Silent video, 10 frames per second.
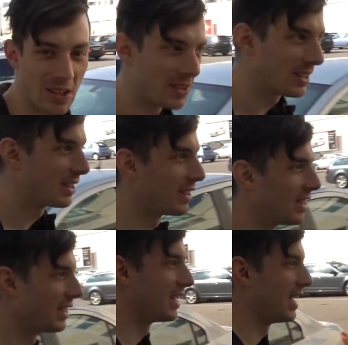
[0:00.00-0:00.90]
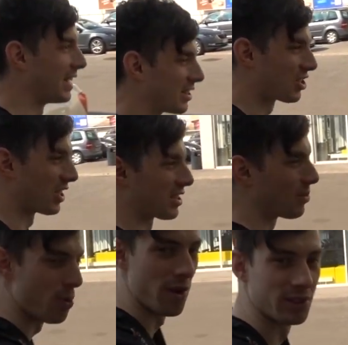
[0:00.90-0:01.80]
long, and it's just
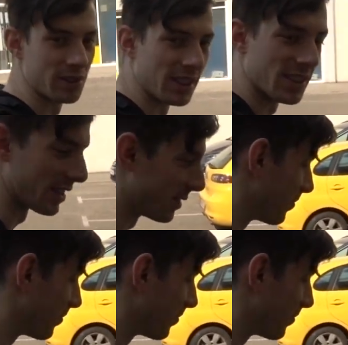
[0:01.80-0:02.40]
perfect for testing.